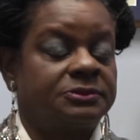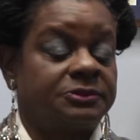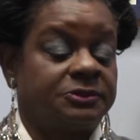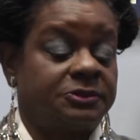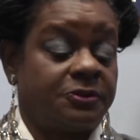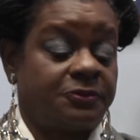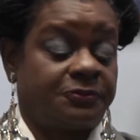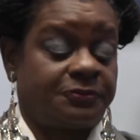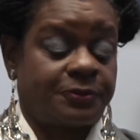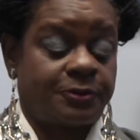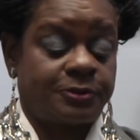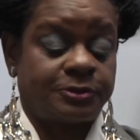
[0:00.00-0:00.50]
you
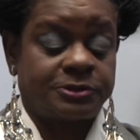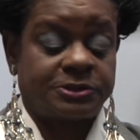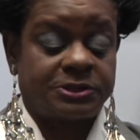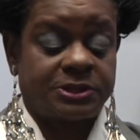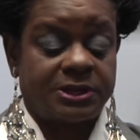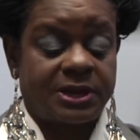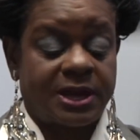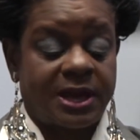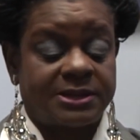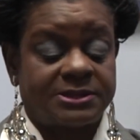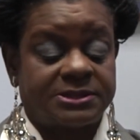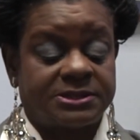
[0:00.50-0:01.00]
know, first
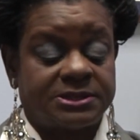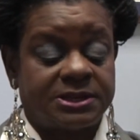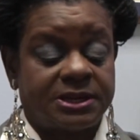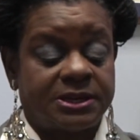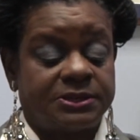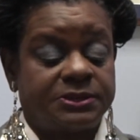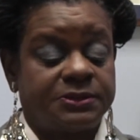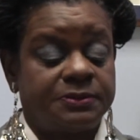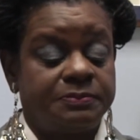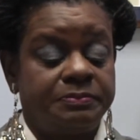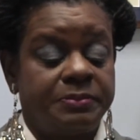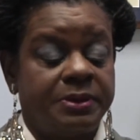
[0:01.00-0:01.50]
thing I'd say
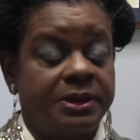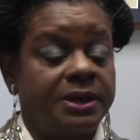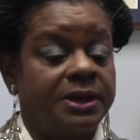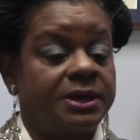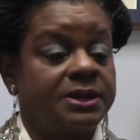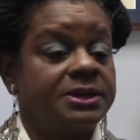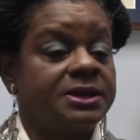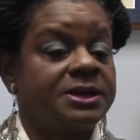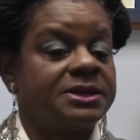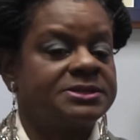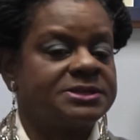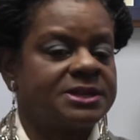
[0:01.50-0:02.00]
to
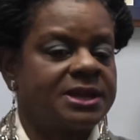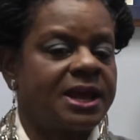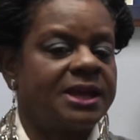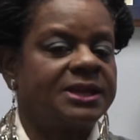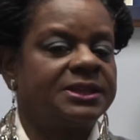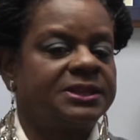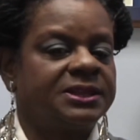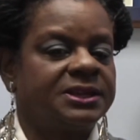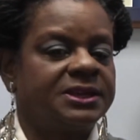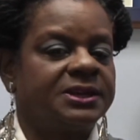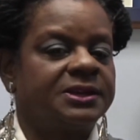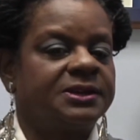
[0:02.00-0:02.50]
men is that
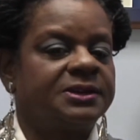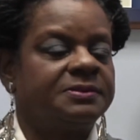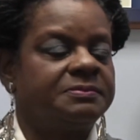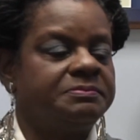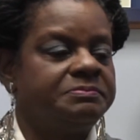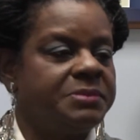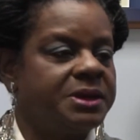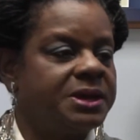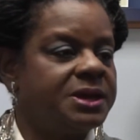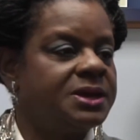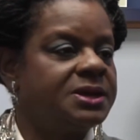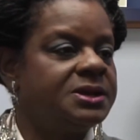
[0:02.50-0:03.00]
I think
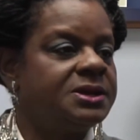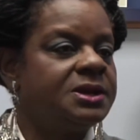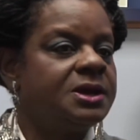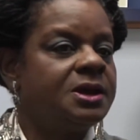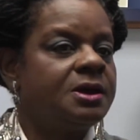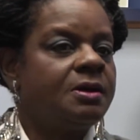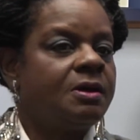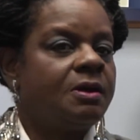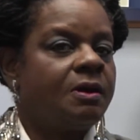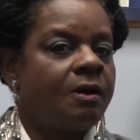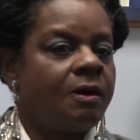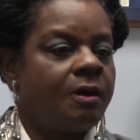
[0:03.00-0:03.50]
men
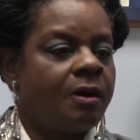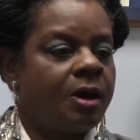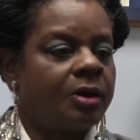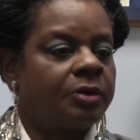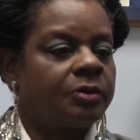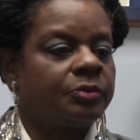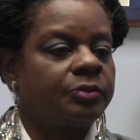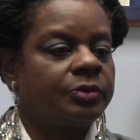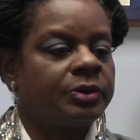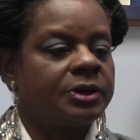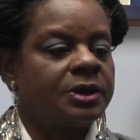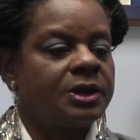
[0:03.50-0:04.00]
ought
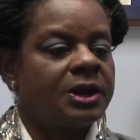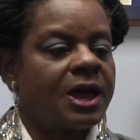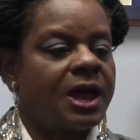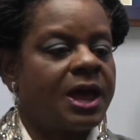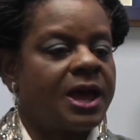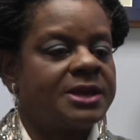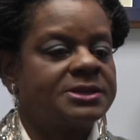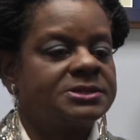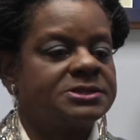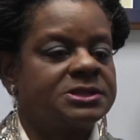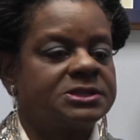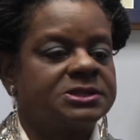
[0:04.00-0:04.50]
to
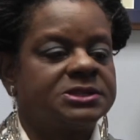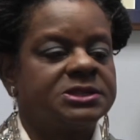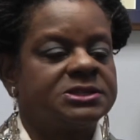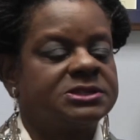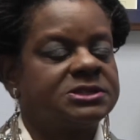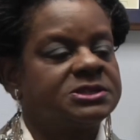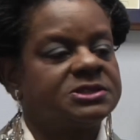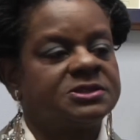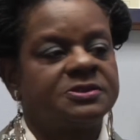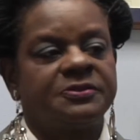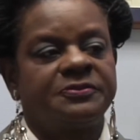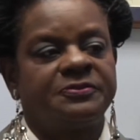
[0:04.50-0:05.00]
realize that
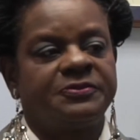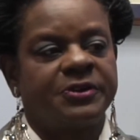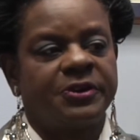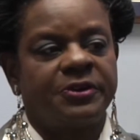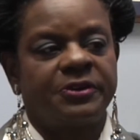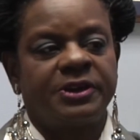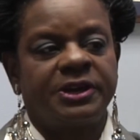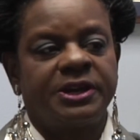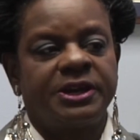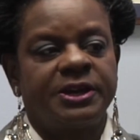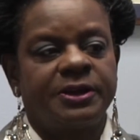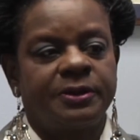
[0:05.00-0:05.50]
this is a
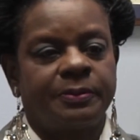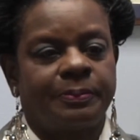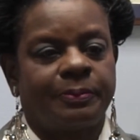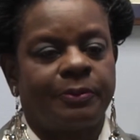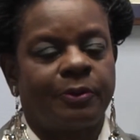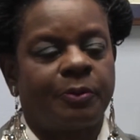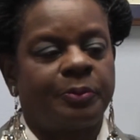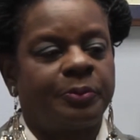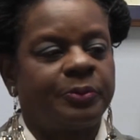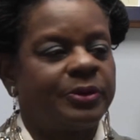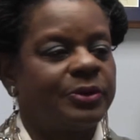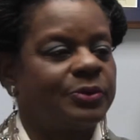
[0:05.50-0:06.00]
very
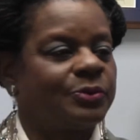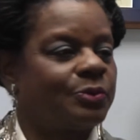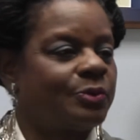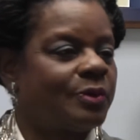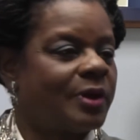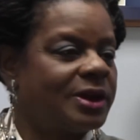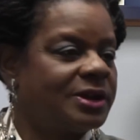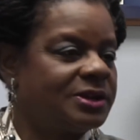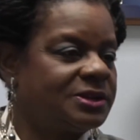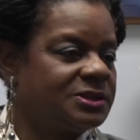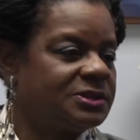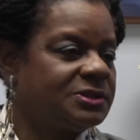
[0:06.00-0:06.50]
inappropriate
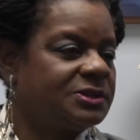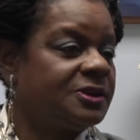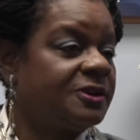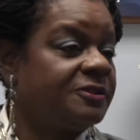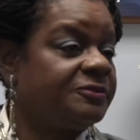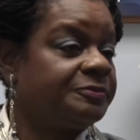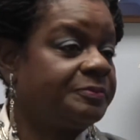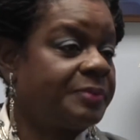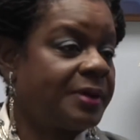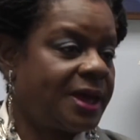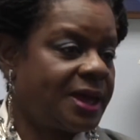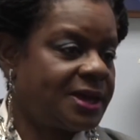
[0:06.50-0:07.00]
rite
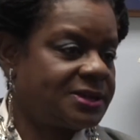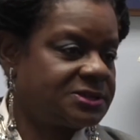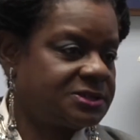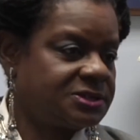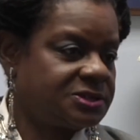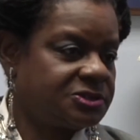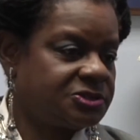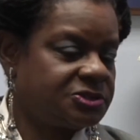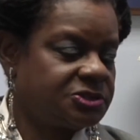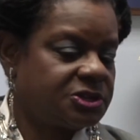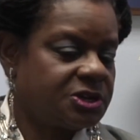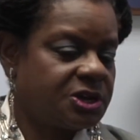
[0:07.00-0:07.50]
of
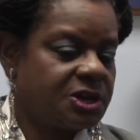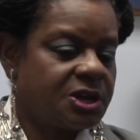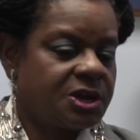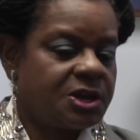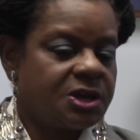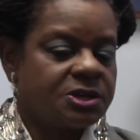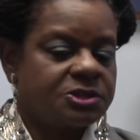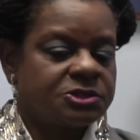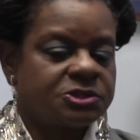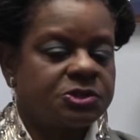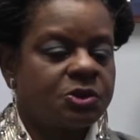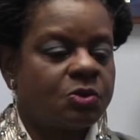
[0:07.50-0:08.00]
passage.
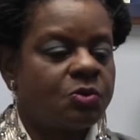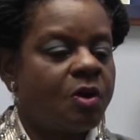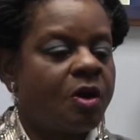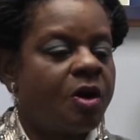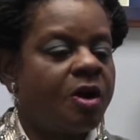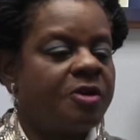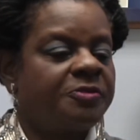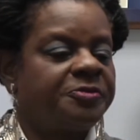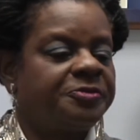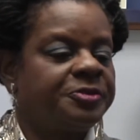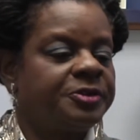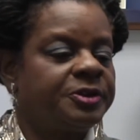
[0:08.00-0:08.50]
So
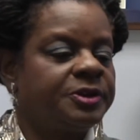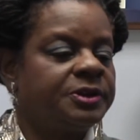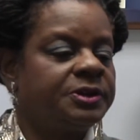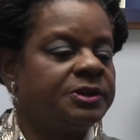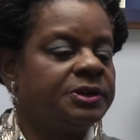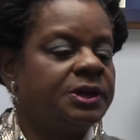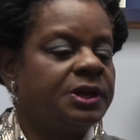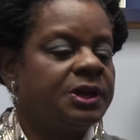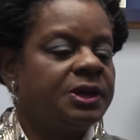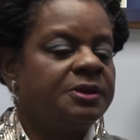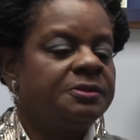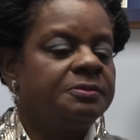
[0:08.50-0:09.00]

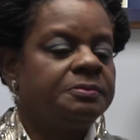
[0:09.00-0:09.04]
often,